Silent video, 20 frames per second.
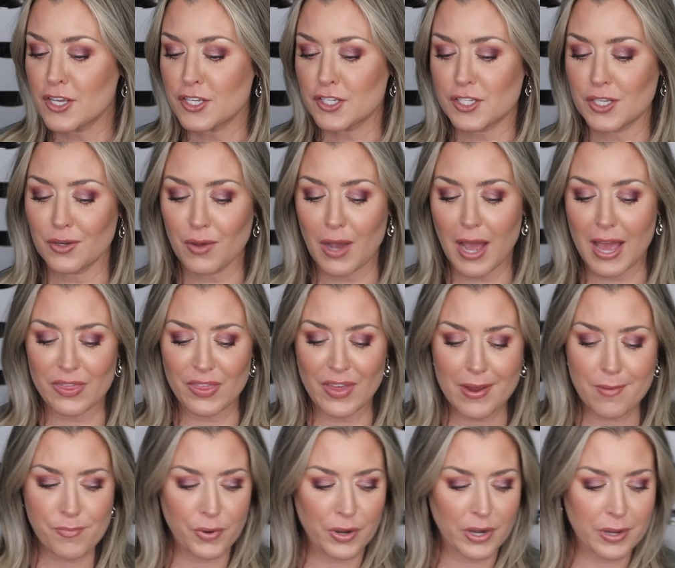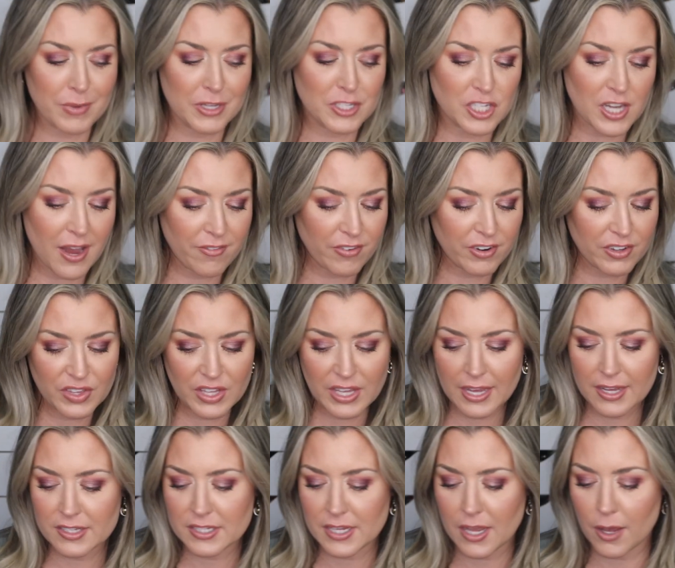So I think pretty much everything
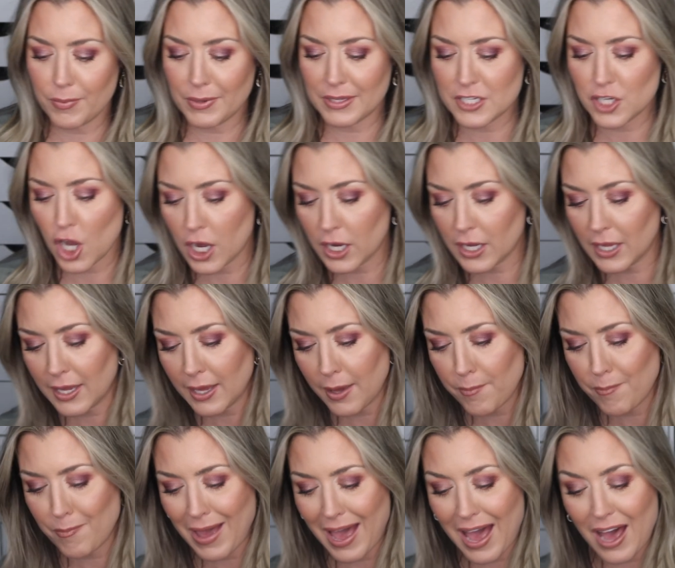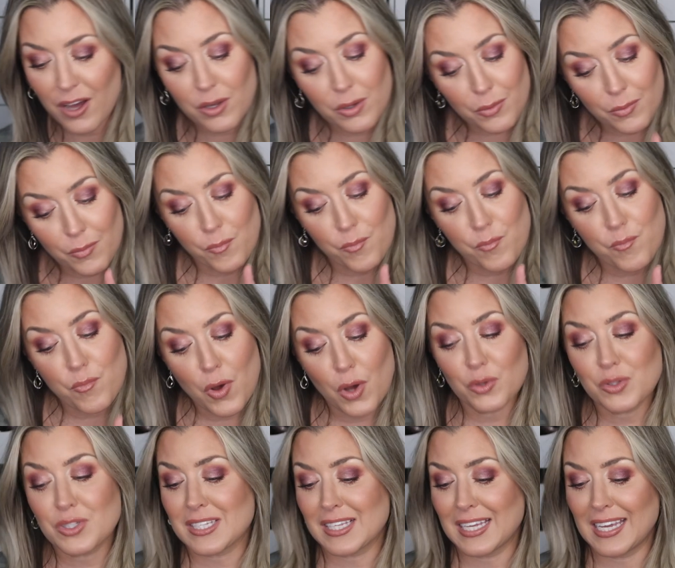else I'll be talking about
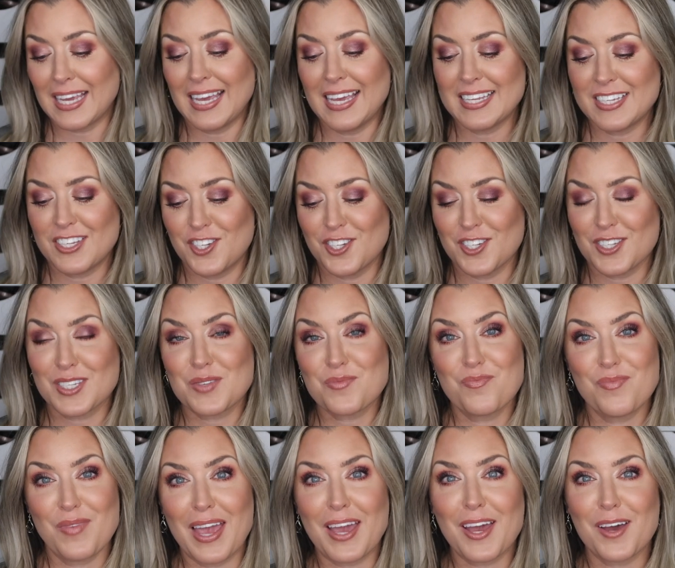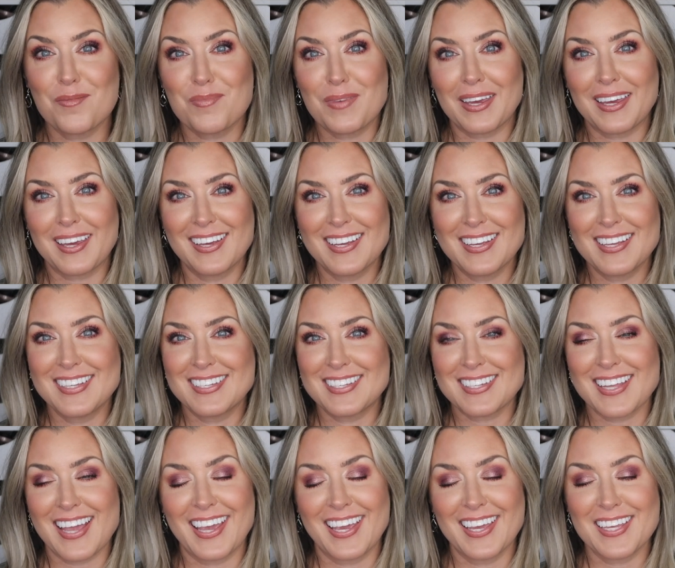mostly is just makeup,
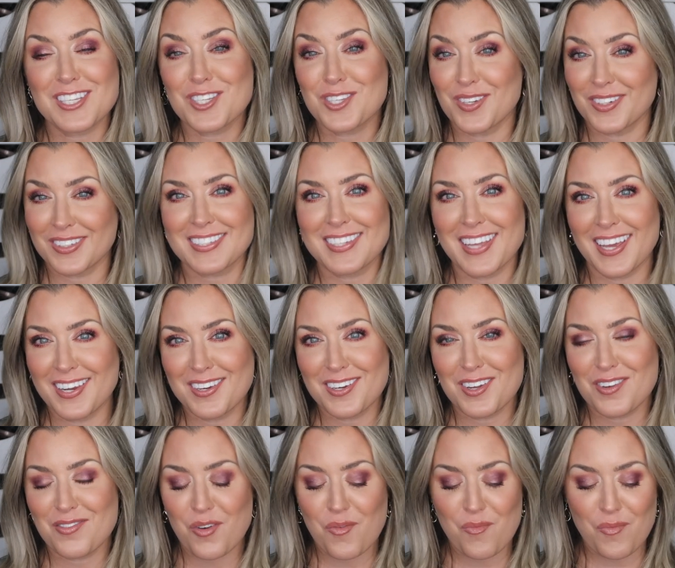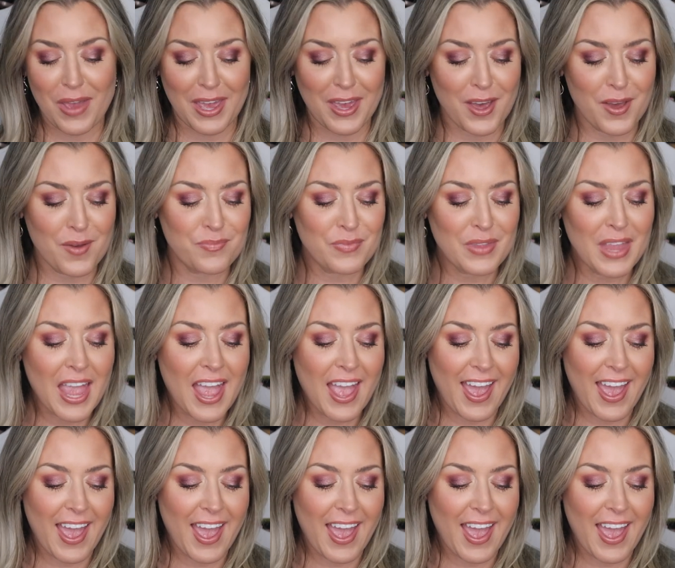because I get so excited over makeup.